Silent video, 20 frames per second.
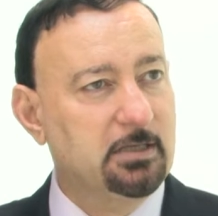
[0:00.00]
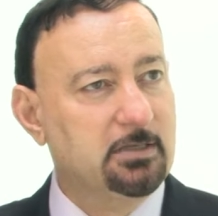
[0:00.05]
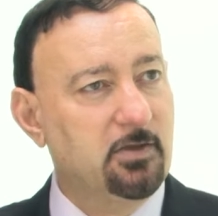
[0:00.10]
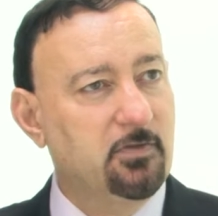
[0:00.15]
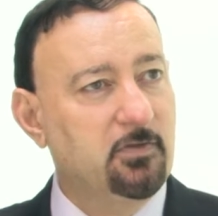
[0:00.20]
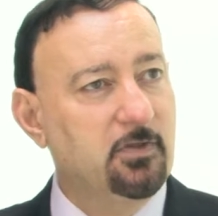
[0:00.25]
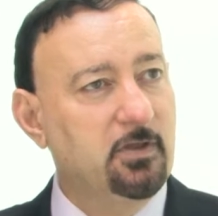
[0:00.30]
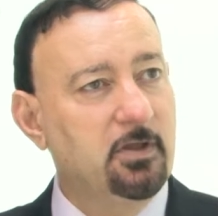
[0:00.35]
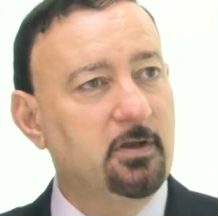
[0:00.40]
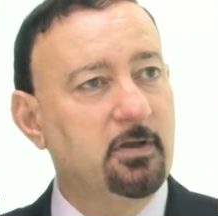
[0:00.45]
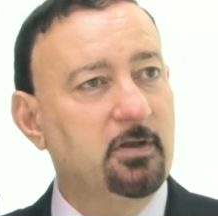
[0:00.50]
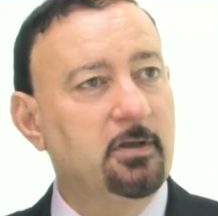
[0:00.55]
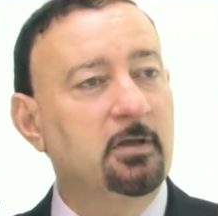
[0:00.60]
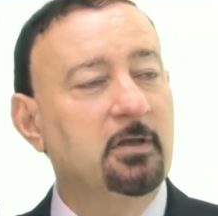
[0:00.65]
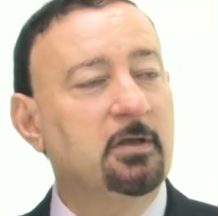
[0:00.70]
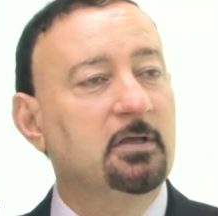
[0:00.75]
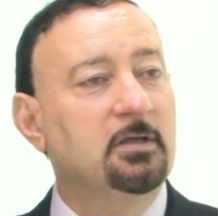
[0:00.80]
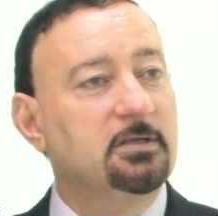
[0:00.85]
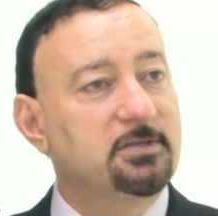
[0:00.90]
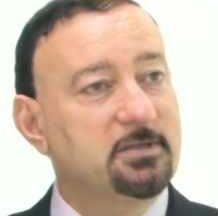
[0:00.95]
and then
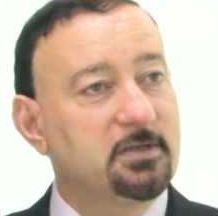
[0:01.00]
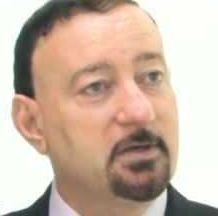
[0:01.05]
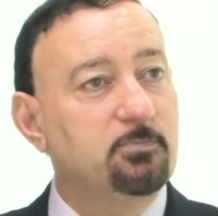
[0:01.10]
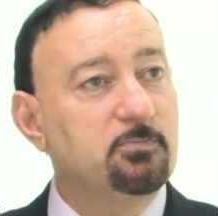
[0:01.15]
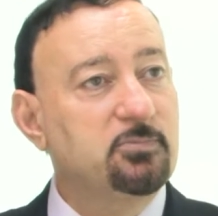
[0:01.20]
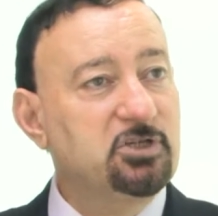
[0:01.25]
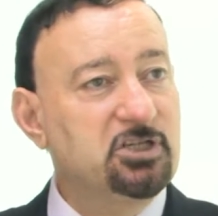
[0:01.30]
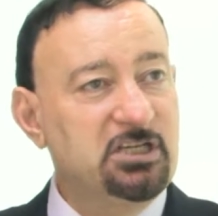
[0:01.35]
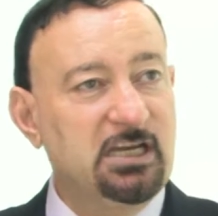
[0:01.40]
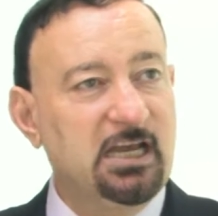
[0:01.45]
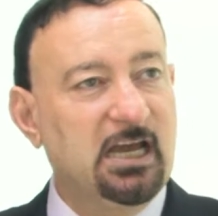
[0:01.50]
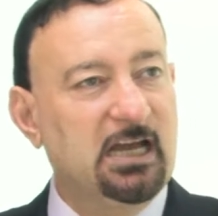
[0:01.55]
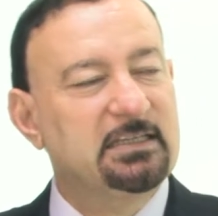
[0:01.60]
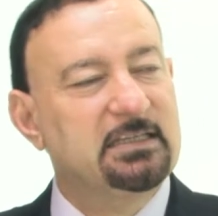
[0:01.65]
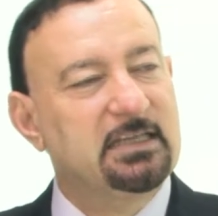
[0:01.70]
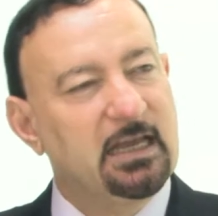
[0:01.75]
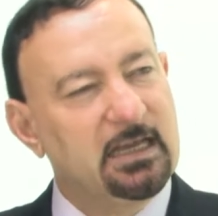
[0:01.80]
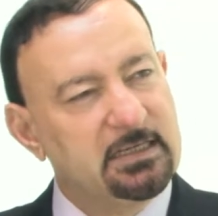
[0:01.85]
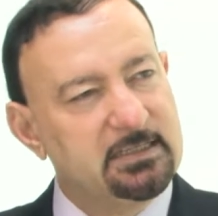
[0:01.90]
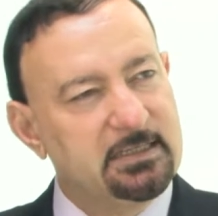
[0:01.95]
some Shiite
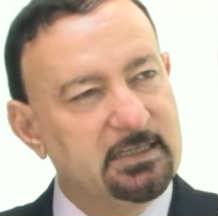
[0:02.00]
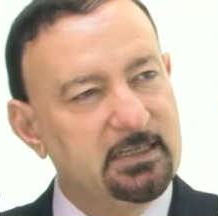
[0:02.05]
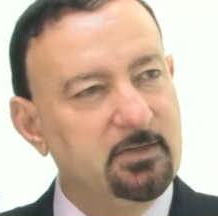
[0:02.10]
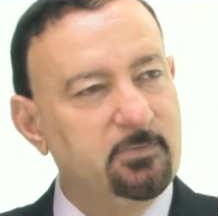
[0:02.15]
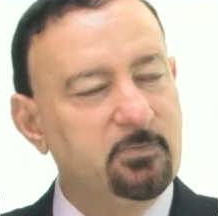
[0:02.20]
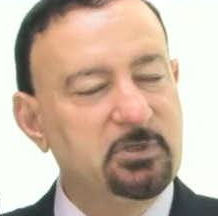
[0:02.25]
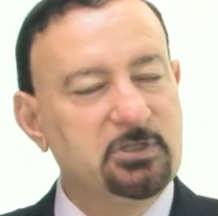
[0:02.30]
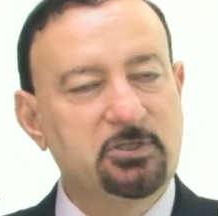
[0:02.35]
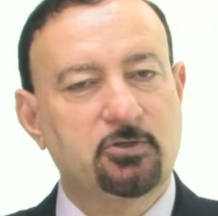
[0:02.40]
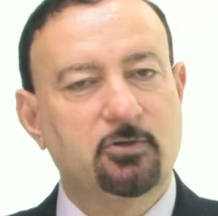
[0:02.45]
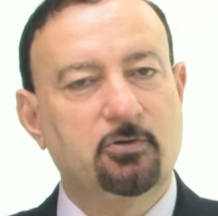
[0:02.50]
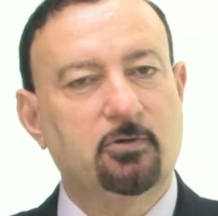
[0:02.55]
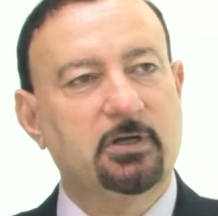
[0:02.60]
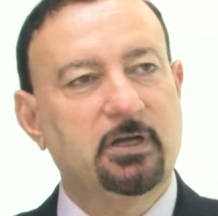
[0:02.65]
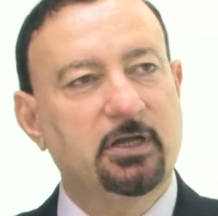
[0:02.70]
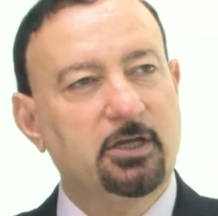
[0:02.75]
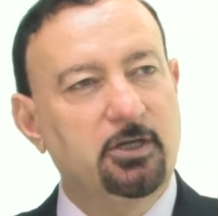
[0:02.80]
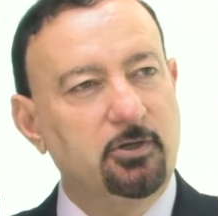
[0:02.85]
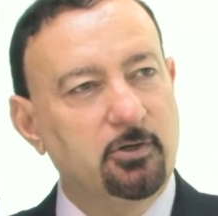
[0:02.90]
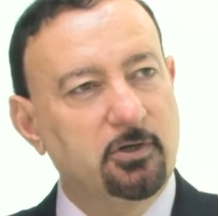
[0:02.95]
extremists or
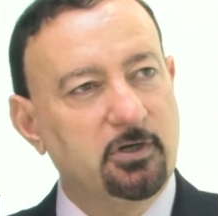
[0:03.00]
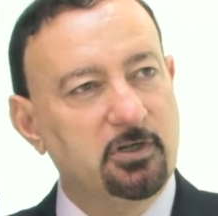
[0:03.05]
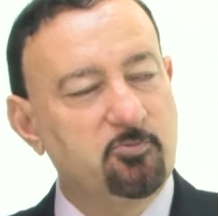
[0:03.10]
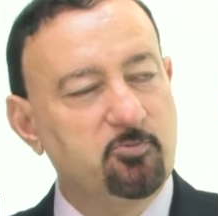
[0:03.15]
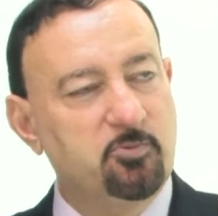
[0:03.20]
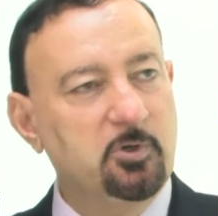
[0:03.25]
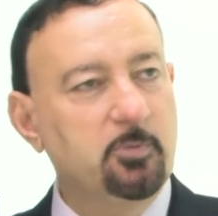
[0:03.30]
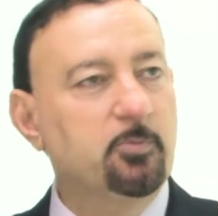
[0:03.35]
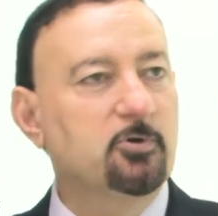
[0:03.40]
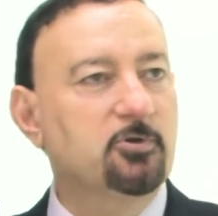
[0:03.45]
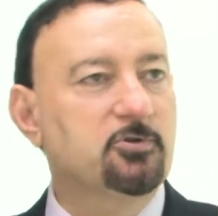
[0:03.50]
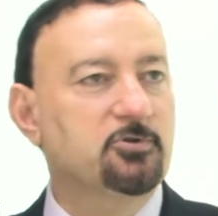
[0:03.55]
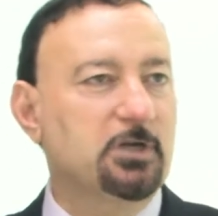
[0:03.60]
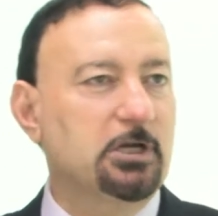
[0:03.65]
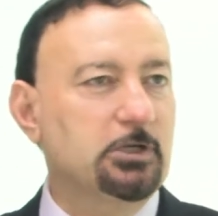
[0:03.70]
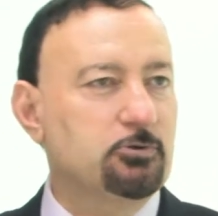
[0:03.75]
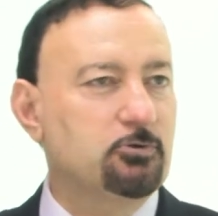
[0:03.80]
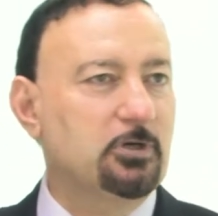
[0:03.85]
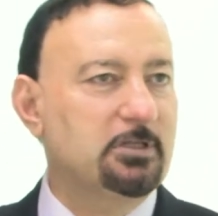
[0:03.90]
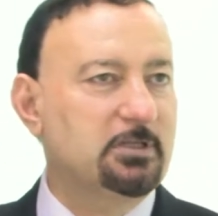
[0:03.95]
ignorant people started
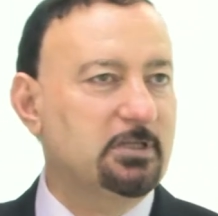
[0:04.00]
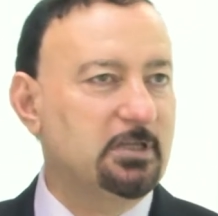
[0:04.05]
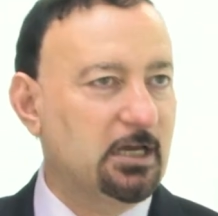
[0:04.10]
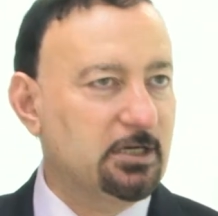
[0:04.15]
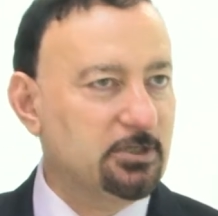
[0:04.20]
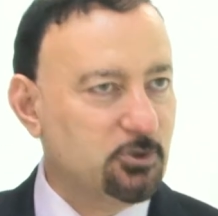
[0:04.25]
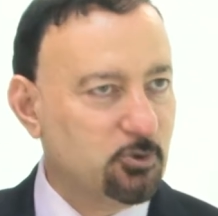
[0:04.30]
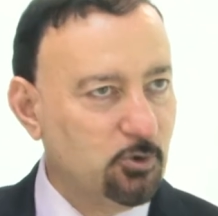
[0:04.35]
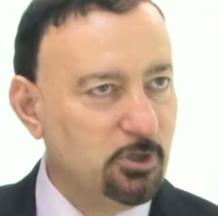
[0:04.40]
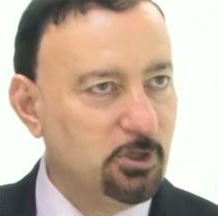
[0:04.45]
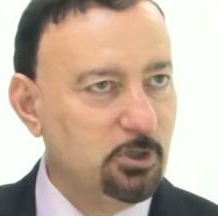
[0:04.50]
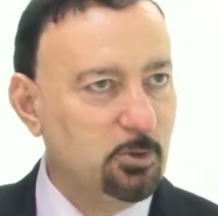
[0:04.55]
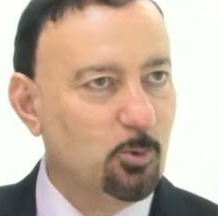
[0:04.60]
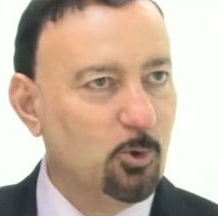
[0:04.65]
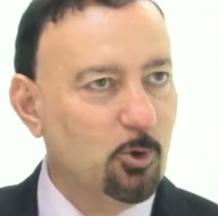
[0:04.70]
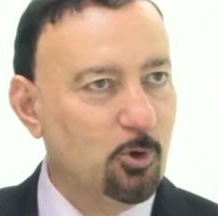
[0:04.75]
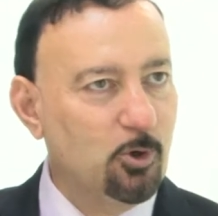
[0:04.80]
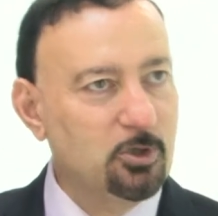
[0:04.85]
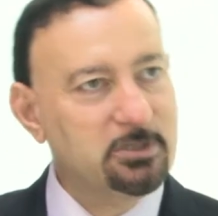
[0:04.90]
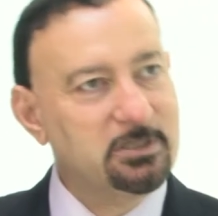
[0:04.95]
to attack Sunni
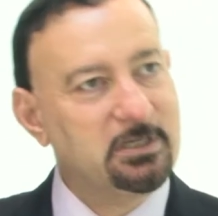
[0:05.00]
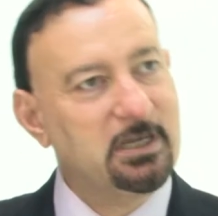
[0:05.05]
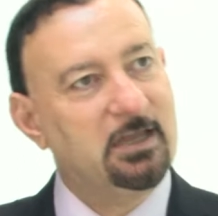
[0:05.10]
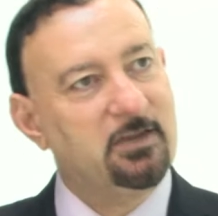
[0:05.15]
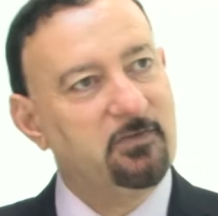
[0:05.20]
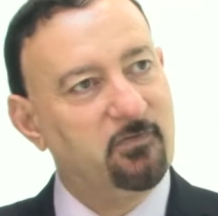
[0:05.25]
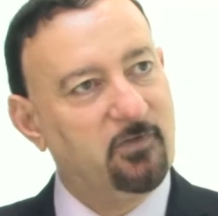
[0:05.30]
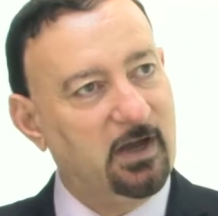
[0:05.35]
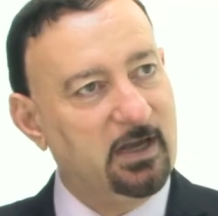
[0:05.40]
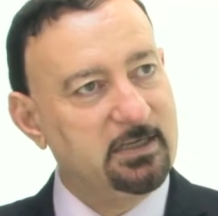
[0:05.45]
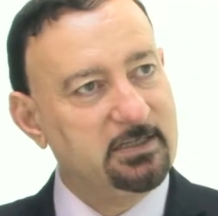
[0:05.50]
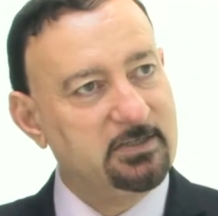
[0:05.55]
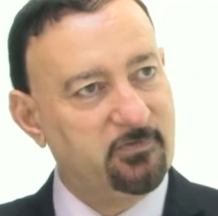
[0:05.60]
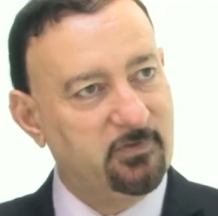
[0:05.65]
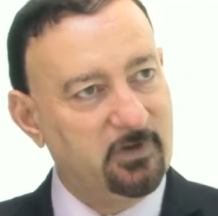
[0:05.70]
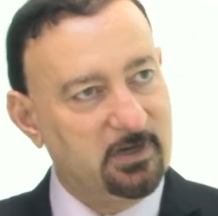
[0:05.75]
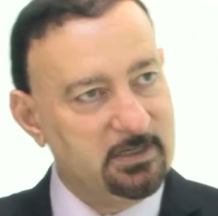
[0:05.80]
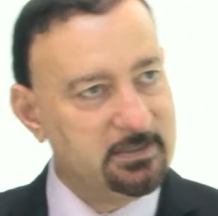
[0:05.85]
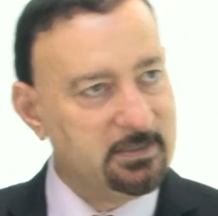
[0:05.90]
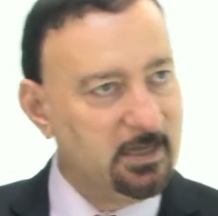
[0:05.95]
mosques and vice
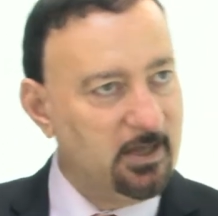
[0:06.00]
versa.